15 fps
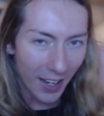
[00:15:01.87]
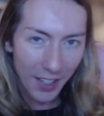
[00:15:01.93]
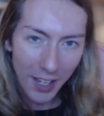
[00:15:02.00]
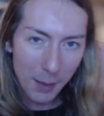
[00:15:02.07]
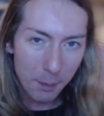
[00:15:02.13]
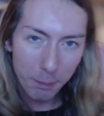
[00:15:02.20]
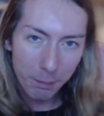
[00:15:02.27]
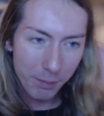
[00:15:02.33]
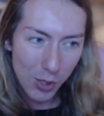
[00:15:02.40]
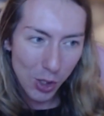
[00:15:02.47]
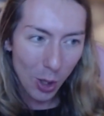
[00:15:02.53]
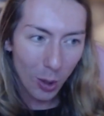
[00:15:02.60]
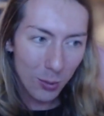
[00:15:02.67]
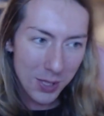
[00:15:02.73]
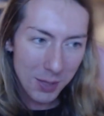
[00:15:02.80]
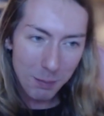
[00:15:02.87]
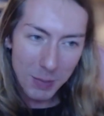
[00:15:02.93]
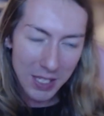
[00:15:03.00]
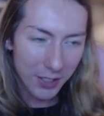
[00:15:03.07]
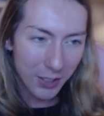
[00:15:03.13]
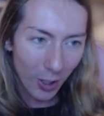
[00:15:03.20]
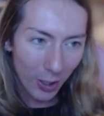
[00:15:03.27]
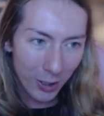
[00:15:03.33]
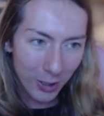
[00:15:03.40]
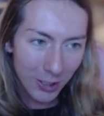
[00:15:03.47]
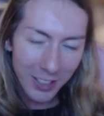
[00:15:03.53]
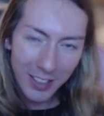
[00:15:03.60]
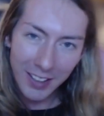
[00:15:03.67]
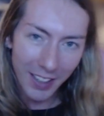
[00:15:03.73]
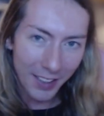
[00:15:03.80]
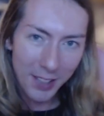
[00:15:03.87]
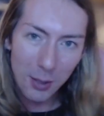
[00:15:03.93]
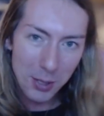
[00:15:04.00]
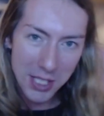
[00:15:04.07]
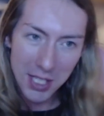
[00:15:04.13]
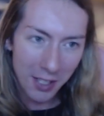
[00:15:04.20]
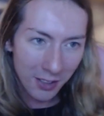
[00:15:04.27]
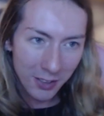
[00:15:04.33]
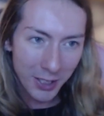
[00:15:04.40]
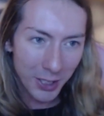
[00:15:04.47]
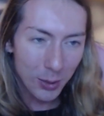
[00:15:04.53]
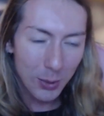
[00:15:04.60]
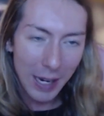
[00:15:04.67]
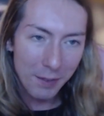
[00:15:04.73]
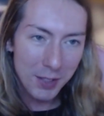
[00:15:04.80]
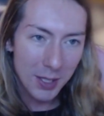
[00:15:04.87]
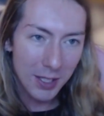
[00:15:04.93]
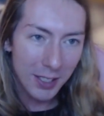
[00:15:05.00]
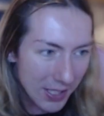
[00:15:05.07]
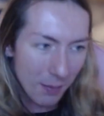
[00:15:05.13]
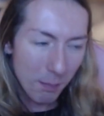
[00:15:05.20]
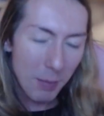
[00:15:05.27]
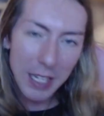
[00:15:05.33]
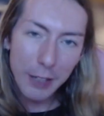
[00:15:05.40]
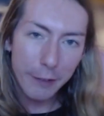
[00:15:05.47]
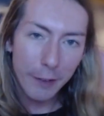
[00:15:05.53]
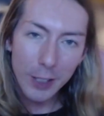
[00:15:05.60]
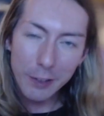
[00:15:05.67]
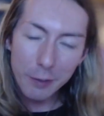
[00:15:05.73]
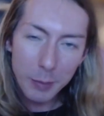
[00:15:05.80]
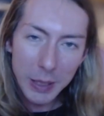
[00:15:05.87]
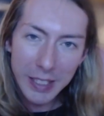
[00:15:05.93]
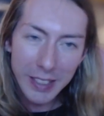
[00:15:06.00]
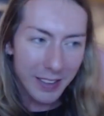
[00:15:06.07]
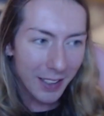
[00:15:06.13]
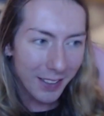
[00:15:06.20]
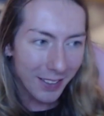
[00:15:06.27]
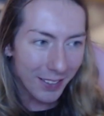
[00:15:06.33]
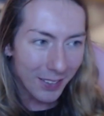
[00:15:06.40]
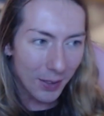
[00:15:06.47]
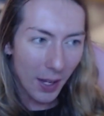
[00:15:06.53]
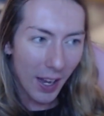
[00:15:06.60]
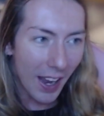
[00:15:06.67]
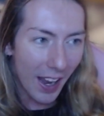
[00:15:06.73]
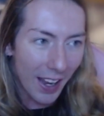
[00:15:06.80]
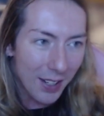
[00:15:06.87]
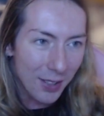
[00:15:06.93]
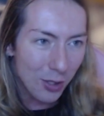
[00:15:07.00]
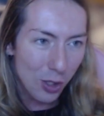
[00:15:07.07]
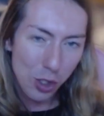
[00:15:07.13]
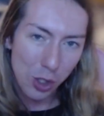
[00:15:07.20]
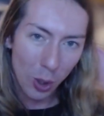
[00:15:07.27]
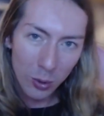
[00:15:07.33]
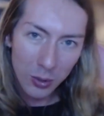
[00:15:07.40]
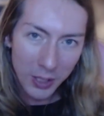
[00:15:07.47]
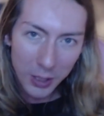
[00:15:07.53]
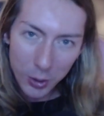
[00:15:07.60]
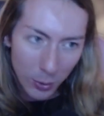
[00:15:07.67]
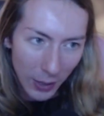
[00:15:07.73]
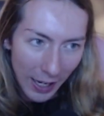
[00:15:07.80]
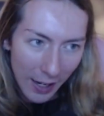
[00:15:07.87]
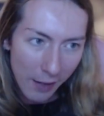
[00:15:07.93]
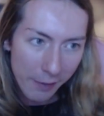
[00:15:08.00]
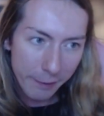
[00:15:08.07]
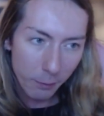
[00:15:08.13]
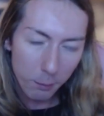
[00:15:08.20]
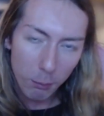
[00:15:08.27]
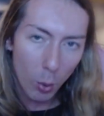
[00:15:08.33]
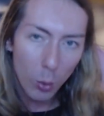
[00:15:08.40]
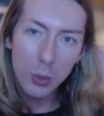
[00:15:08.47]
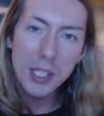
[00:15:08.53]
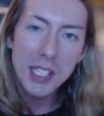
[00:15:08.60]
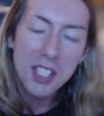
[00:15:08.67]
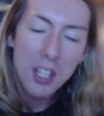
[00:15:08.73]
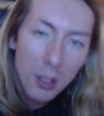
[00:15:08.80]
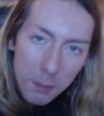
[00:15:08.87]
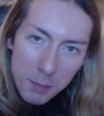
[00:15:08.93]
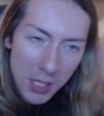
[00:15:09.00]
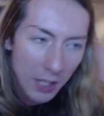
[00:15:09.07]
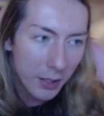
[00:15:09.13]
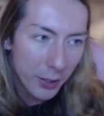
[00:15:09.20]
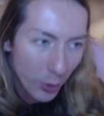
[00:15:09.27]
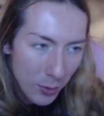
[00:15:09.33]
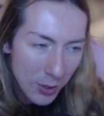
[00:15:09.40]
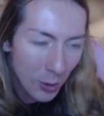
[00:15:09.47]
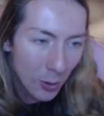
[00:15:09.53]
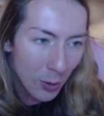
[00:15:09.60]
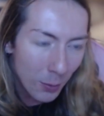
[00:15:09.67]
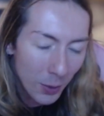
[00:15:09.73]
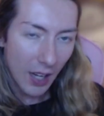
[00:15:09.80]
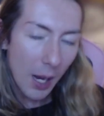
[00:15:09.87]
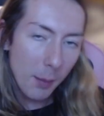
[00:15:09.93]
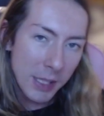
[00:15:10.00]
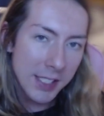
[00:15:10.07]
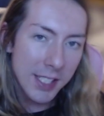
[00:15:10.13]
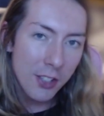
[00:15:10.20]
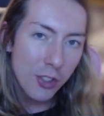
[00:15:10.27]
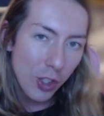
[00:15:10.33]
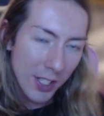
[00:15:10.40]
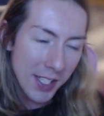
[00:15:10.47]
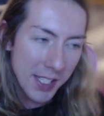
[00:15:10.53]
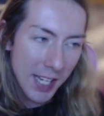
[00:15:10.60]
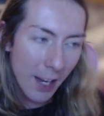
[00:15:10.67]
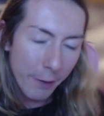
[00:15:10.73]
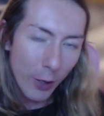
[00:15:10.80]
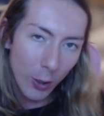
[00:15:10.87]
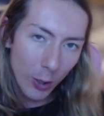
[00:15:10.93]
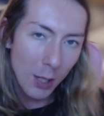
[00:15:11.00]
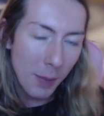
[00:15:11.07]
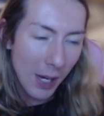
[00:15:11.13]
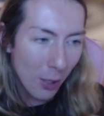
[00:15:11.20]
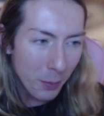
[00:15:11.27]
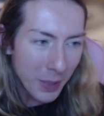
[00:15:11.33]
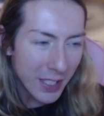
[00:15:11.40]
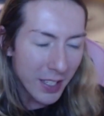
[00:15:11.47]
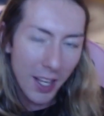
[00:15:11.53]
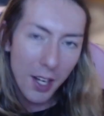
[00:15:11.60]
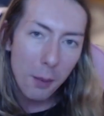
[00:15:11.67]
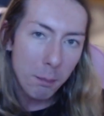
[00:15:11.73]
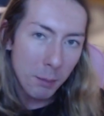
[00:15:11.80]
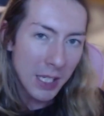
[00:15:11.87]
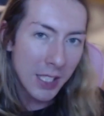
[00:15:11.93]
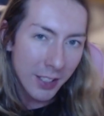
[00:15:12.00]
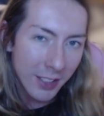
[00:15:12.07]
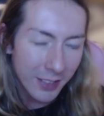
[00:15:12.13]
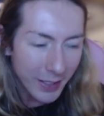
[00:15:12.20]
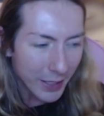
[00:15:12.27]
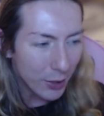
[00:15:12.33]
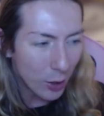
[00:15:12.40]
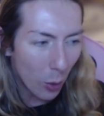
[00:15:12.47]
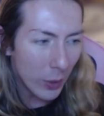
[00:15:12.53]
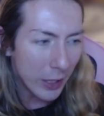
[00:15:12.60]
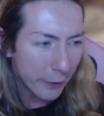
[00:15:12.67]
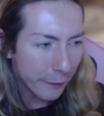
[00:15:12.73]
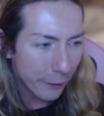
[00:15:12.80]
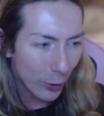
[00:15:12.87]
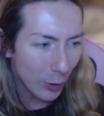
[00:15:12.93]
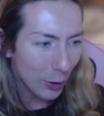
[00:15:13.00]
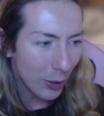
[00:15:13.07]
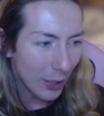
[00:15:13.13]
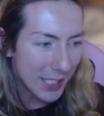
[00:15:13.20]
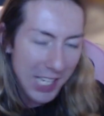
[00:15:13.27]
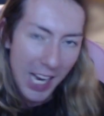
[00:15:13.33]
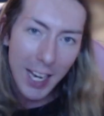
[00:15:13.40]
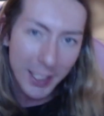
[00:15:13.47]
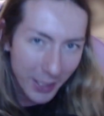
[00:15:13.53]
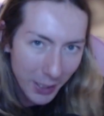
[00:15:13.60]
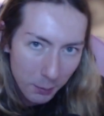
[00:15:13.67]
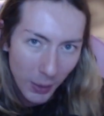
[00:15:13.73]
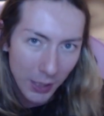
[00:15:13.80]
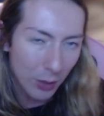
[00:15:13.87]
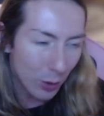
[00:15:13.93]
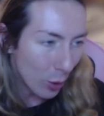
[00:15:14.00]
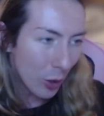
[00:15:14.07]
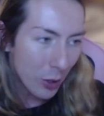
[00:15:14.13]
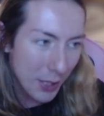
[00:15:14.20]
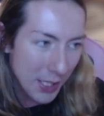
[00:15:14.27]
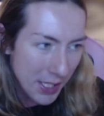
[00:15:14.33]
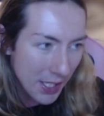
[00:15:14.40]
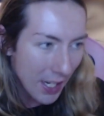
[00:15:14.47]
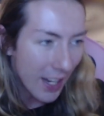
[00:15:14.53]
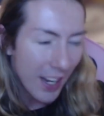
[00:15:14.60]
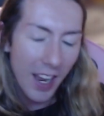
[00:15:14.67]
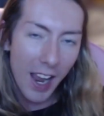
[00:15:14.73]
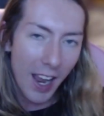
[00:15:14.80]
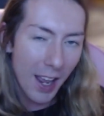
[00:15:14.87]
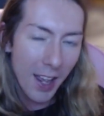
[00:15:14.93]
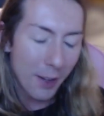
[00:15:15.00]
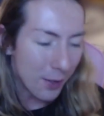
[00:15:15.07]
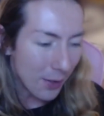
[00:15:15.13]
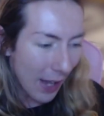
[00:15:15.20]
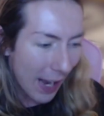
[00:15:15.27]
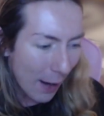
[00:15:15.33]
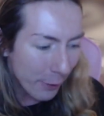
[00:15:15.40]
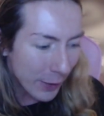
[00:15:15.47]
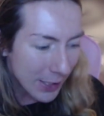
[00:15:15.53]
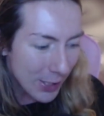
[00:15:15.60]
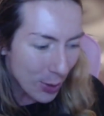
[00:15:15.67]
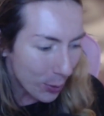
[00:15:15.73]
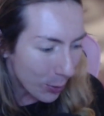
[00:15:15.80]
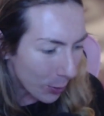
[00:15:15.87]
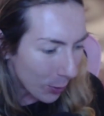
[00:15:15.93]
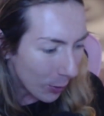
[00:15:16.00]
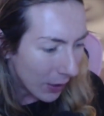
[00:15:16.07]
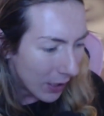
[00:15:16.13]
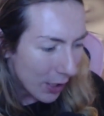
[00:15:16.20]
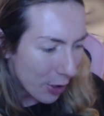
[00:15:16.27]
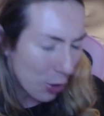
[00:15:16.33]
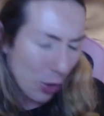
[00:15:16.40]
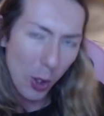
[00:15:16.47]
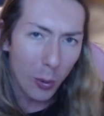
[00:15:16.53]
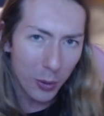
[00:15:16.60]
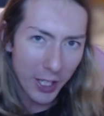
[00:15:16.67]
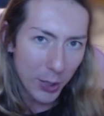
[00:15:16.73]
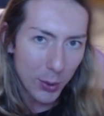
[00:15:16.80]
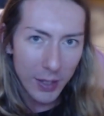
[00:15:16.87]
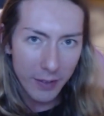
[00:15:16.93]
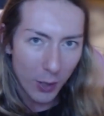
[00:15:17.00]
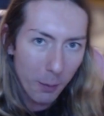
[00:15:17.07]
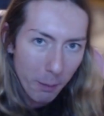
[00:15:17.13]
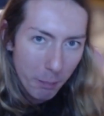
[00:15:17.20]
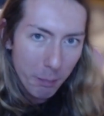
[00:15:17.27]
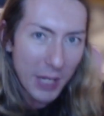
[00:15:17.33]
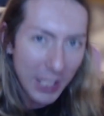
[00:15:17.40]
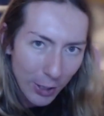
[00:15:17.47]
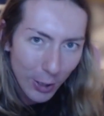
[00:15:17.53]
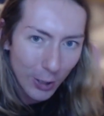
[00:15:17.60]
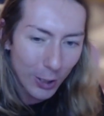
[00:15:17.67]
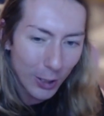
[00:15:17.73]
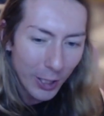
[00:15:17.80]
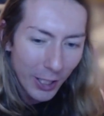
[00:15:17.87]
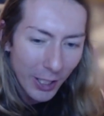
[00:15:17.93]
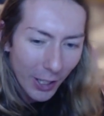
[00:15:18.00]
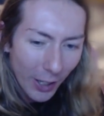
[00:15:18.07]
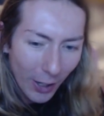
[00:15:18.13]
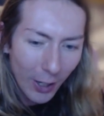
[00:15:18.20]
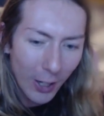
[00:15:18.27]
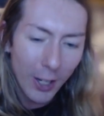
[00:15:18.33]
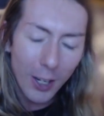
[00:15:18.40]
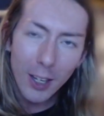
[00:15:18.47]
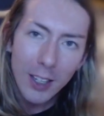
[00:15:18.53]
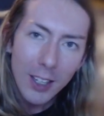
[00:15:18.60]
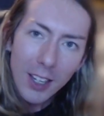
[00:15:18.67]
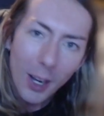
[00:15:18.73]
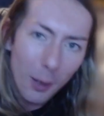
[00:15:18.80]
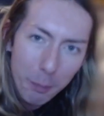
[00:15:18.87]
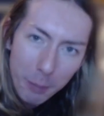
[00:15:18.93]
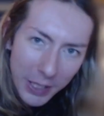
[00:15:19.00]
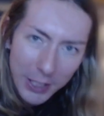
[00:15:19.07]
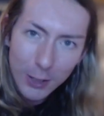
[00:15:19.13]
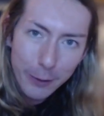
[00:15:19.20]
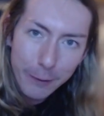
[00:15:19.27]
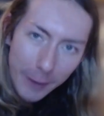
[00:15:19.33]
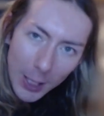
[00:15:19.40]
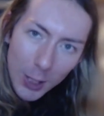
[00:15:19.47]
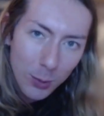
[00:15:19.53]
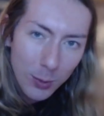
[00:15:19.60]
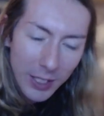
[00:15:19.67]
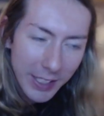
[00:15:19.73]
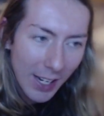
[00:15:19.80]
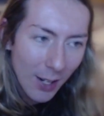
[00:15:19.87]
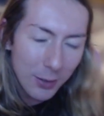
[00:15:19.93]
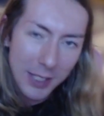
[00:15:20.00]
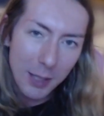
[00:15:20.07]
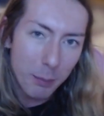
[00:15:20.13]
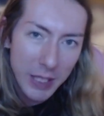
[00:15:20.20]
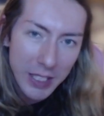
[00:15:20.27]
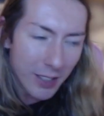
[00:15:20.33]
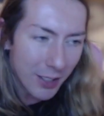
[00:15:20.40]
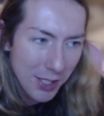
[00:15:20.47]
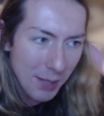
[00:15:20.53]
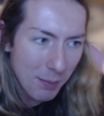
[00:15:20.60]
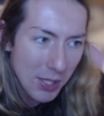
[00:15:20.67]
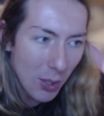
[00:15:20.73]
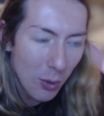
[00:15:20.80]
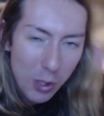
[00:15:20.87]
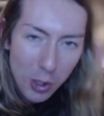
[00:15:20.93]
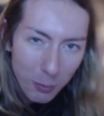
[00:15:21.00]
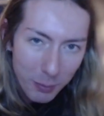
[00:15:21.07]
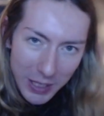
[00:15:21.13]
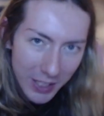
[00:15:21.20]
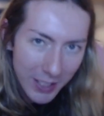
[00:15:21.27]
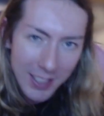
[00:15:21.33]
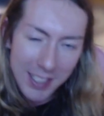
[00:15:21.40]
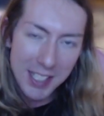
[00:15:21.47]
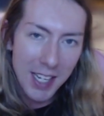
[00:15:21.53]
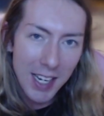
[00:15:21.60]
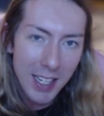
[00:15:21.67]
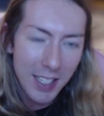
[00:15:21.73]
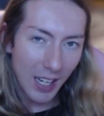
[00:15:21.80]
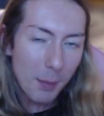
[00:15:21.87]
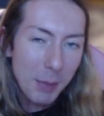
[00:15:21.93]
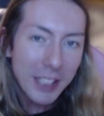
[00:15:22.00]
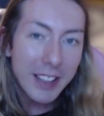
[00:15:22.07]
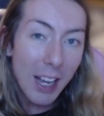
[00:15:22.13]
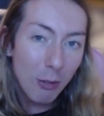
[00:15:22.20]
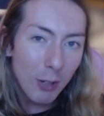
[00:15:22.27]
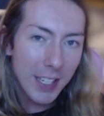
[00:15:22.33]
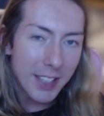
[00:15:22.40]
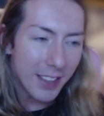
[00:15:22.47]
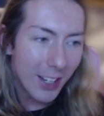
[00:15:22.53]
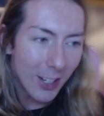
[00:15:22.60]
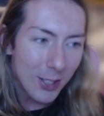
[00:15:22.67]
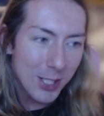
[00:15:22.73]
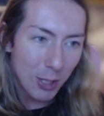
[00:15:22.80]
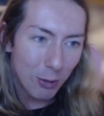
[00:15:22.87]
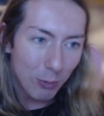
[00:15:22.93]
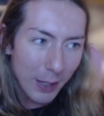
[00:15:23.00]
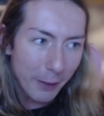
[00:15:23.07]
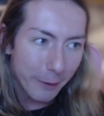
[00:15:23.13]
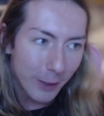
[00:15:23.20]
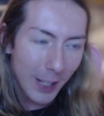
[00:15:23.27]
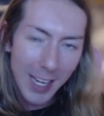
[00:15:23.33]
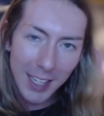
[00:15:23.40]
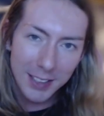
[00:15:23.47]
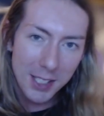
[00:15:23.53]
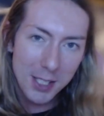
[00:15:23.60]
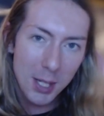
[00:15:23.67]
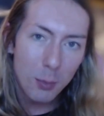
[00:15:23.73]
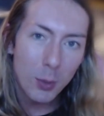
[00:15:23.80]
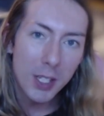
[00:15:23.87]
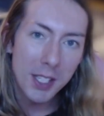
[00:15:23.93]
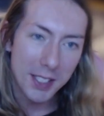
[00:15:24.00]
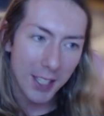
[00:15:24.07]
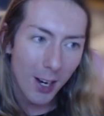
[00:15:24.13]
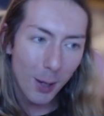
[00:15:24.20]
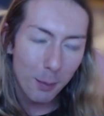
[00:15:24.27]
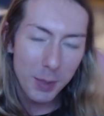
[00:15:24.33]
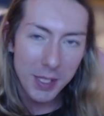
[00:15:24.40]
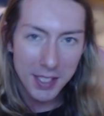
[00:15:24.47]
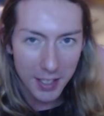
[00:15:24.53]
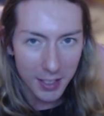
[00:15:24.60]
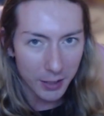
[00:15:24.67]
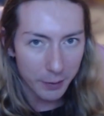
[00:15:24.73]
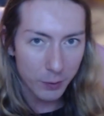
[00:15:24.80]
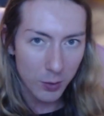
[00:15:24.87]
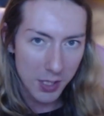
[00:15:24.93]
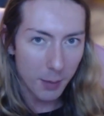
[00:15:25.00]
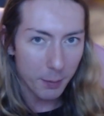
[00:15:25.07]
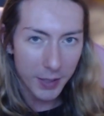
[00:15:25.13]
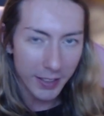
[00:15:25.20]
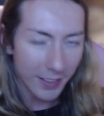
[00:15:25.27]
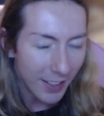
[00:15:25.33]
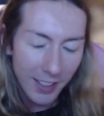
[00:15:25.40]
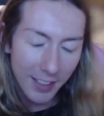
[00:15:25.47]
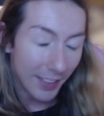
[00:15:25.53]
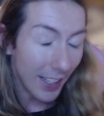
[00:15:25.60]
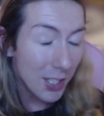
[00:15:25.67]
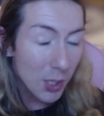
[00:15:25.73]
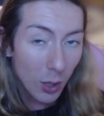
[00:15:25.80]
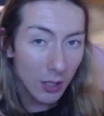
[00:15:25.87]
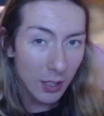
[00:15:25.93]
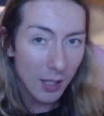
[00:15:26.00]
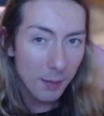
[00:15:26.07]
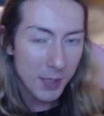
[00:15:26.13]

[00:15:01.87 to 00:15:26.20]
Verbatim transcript: and I chose Mii Gunner, and now suddenly you have to make fun of me and and show that you have more subs on YouTube? I mean, to just have heard about me and immediately going for attacking my looks and having to show that you have a bigger uh, a bigger follower count than me on some social media site. I mean, that right there is a red flag that someone is compensating for something. That's all I'm